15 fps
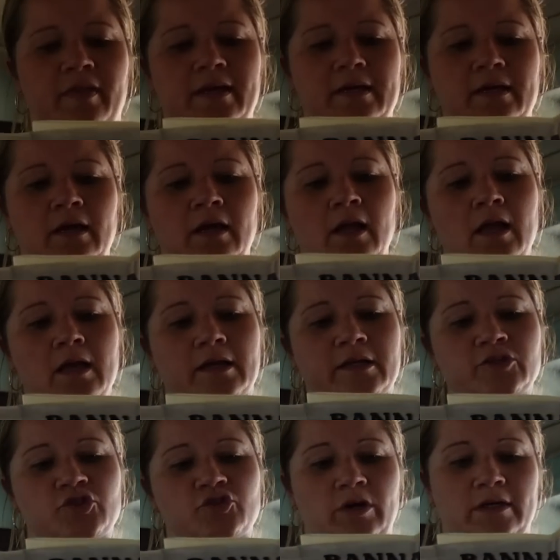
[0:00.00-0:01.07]
they
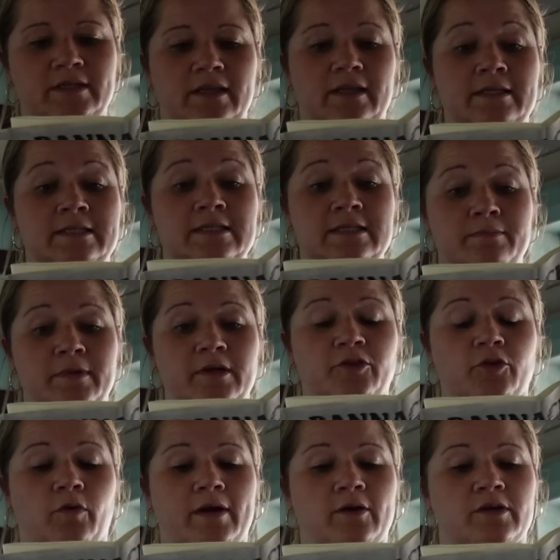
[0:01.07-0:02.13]
constructed the
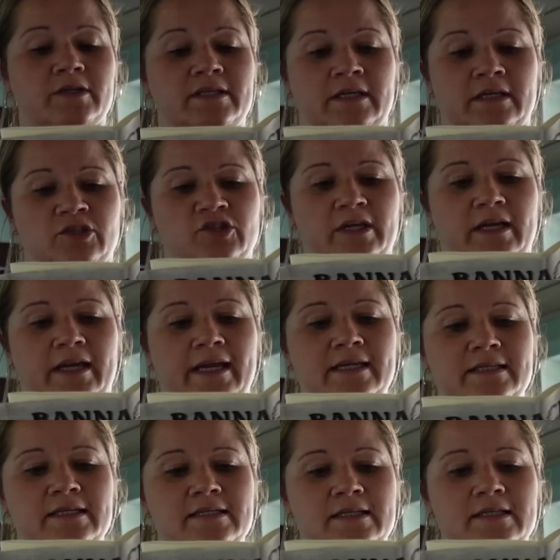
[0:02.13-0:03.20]
Smith-Greater Ditch in
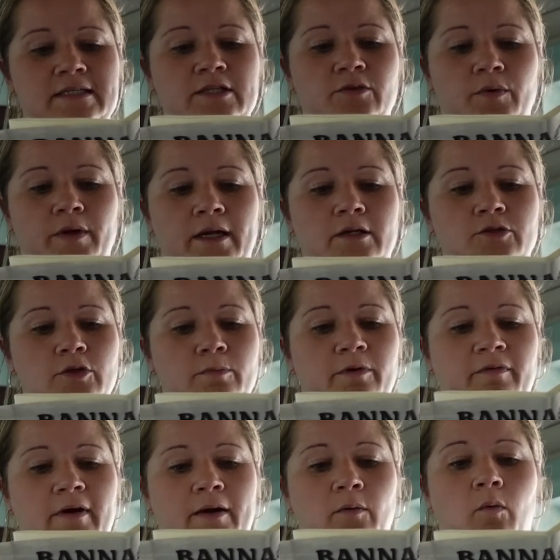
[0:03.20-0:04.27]
1863 to
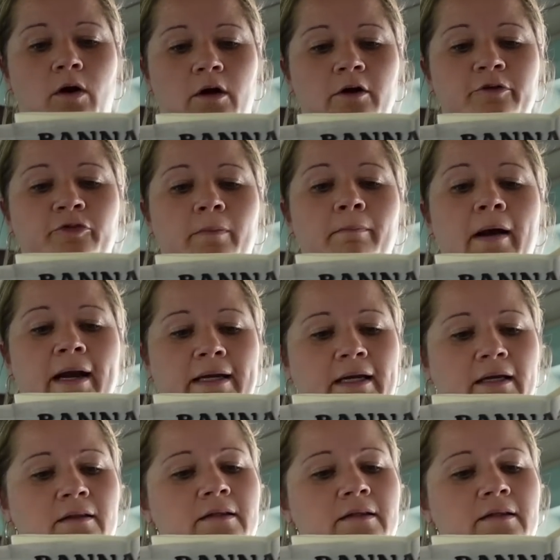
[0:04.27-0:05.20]
provide water for mining.